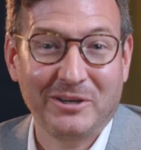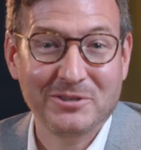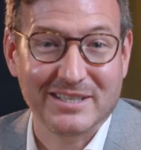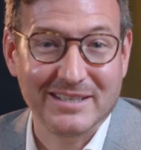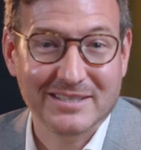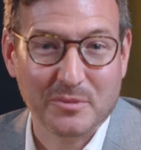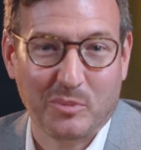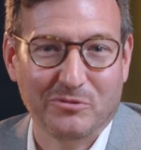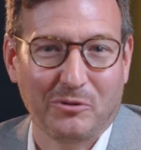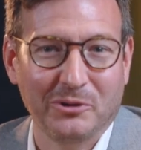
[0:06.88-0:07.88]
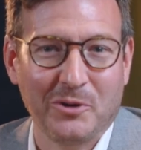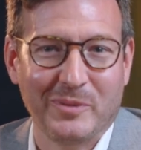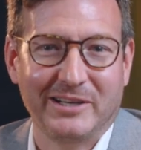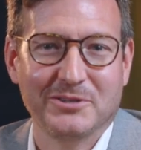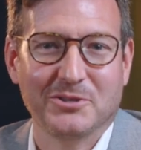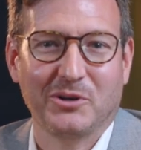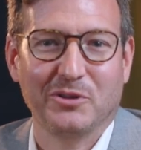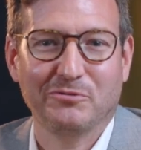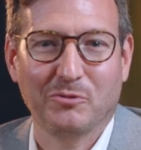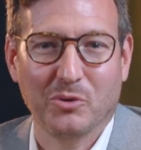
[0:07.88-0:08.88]
Arcese, a portfolio manager on the
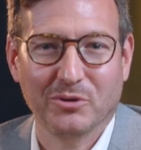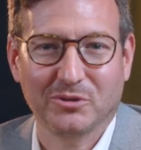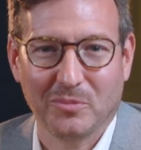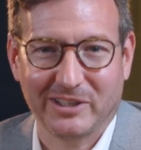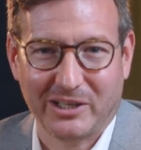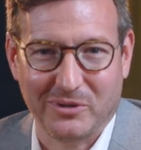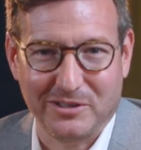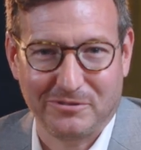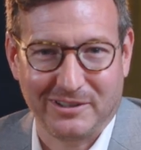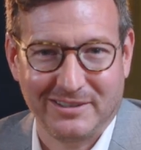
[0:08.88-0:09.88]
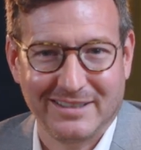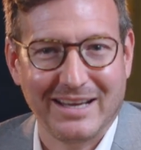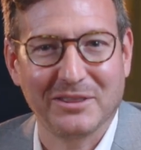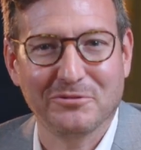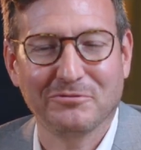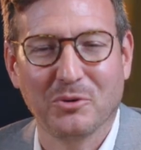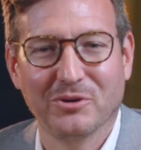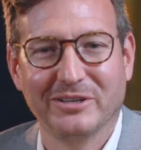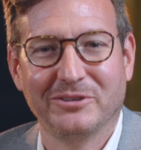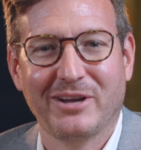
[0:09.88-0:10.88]
Foord Global Equity Fund and the
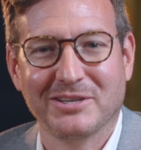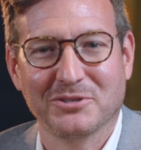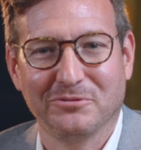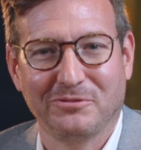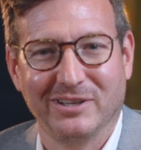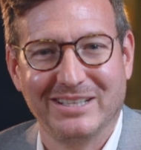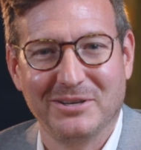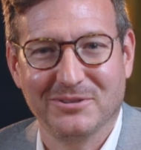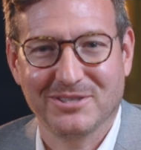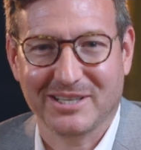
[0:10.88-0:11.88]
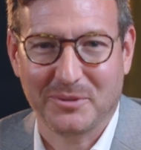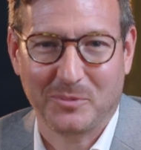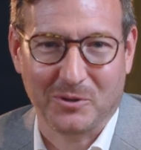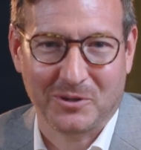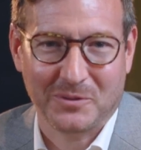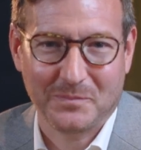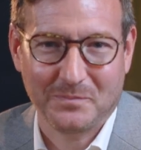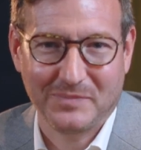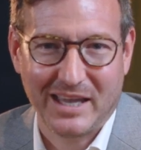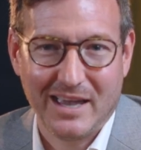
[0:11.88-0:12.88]
Foord International Fund here in Singapore.
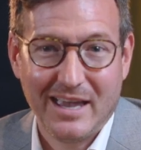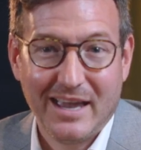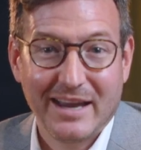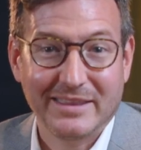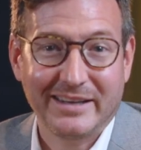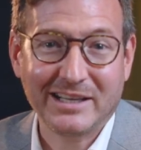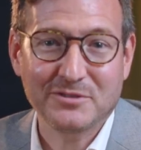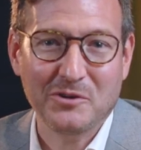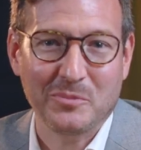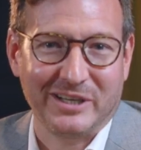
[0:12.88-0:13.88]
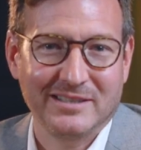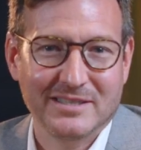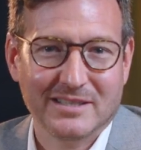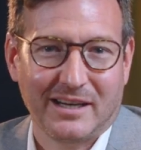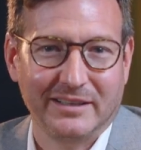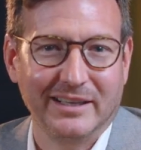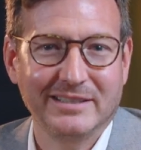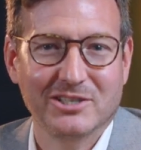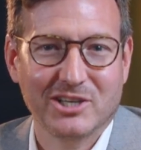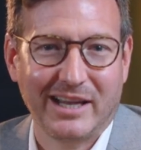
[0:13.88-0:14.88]
In the next few minutes, I'd like
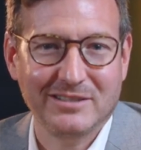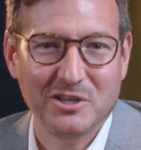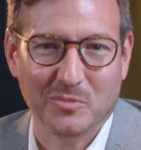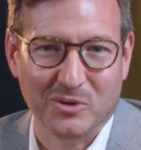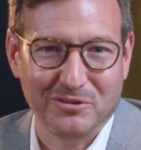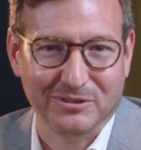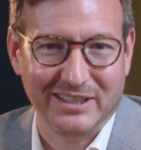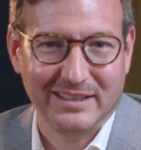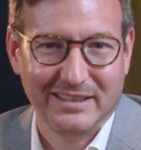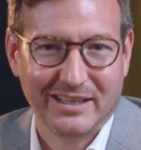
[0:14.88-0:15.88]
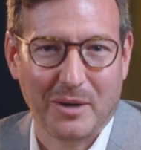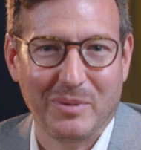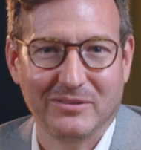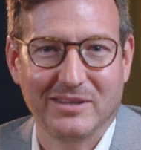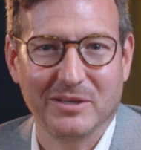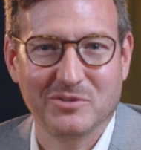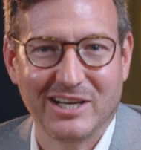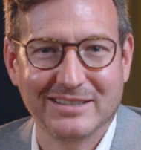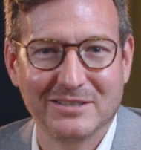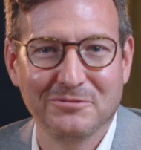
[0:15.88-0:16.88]
to chat to you briefly about the
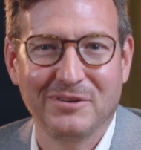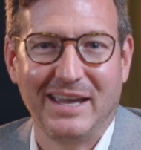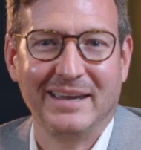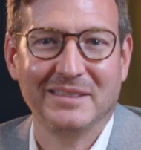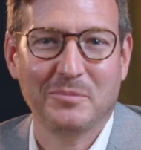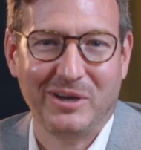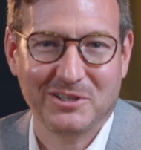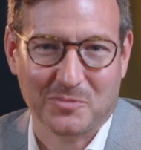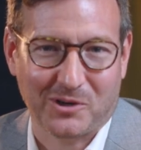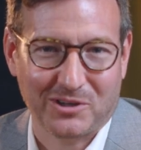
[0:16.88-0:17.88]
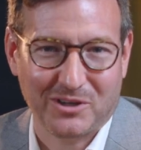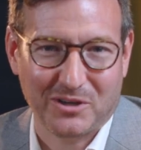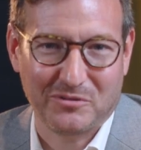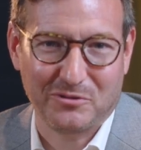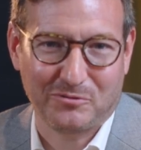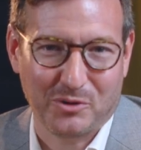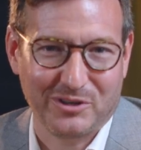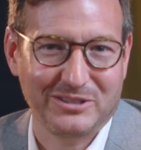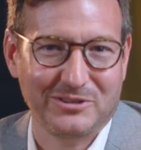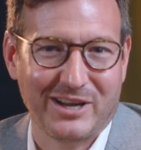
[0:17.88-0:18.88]
objective and the benchmark of the Foord
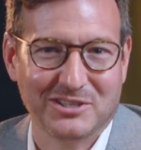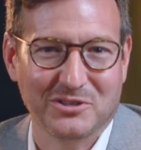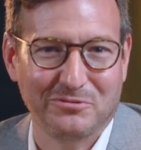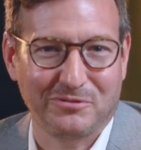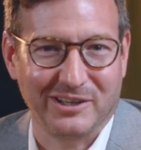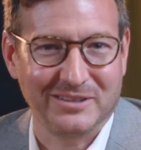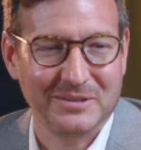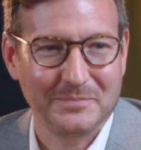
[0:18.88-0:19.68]
International Fund.